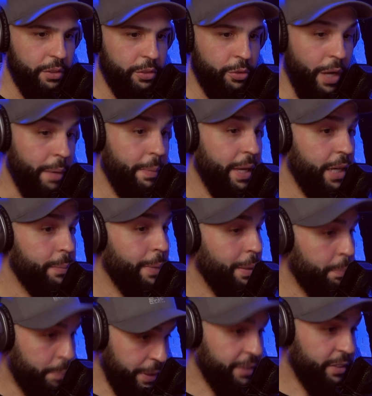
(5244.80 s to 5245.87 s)
So I made it my
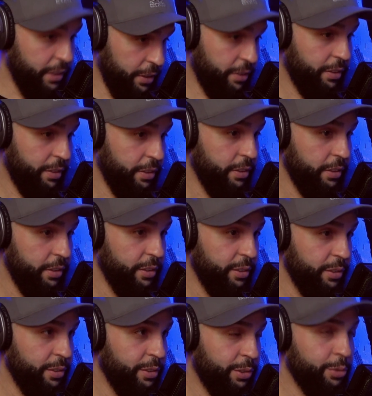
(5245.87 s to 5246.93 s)
business
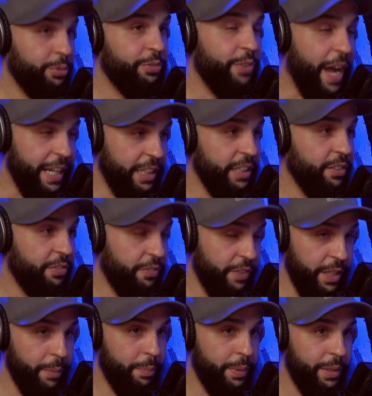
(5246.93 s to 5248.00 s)
to finally
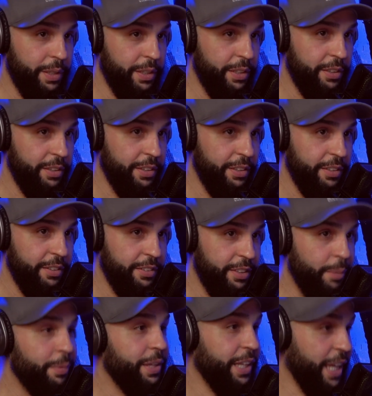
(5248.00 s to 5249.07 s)
flip
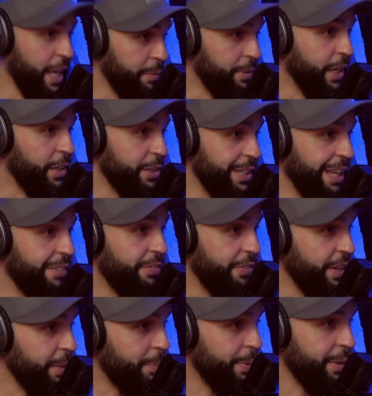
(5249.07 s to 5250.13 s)
some of the games I could not
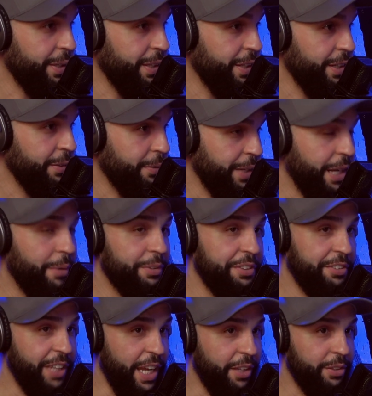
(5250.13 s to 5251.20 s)
flip when I was a
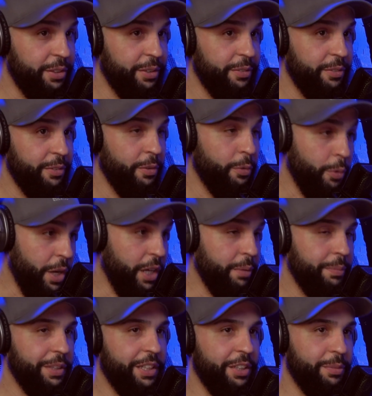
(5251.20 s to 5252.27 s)
child.
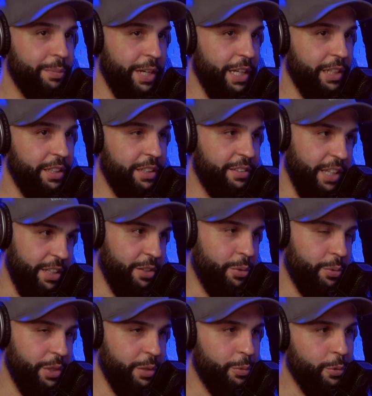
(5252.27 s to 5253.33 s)
One, because my
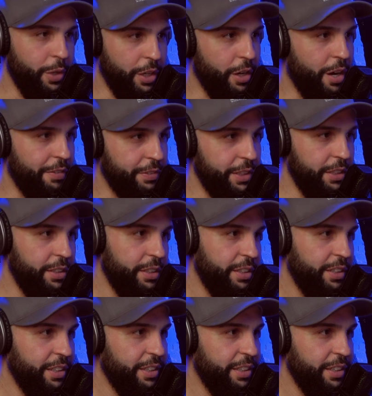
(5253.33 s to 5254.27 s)
Nintendo wouldn't work often.